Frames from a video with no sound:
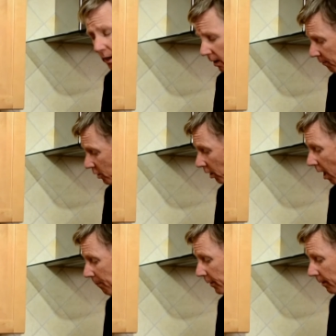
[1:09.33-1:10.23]
of
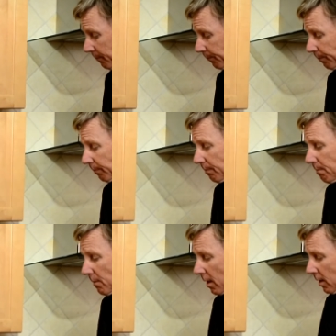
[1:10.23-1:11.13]
tilapia.
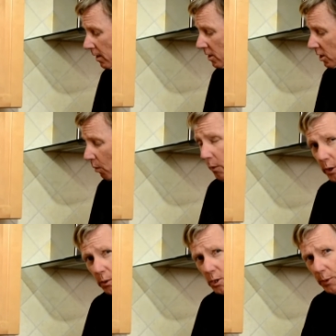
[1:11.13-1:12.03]
So what we
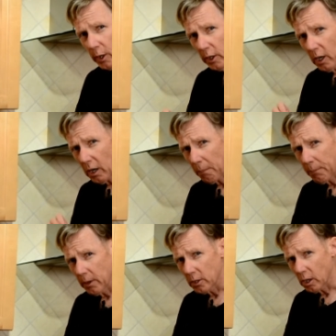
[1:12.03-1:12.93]
do is we cut up
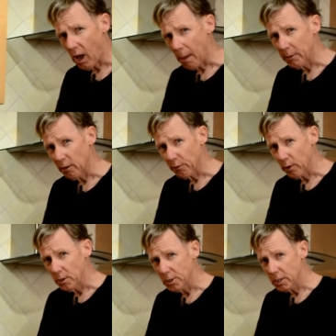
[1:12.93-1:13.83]
the tilapia
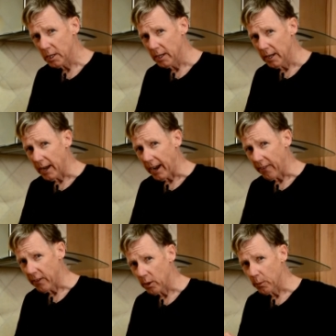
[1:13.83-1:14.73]
first,
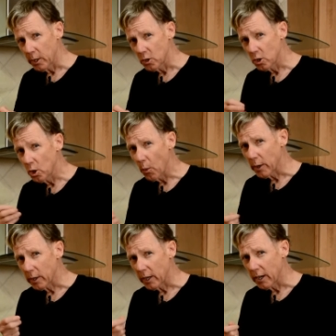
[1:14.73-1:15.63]
and then we stew
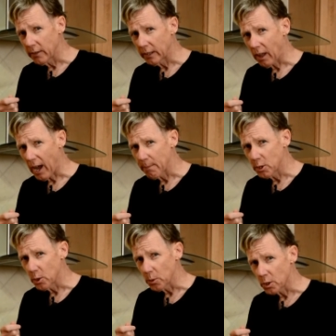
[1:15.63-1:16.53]
it in the lime
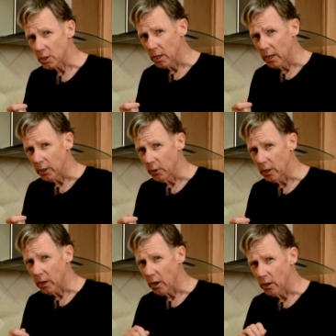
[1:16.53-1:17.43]
juice. You
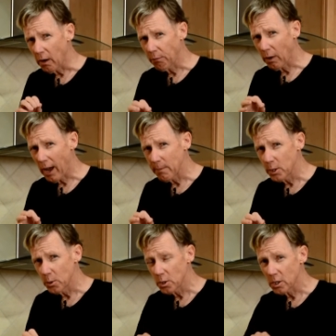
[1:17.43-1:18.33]
need enough lime
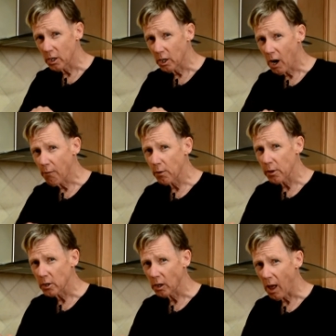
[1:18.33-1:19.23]
juice to cover
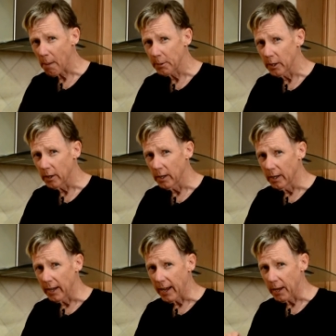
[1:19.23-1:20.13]
the tilapia,
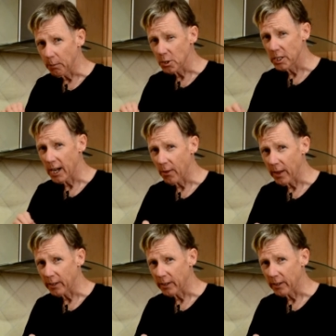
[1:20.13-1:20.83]
and we'll see how that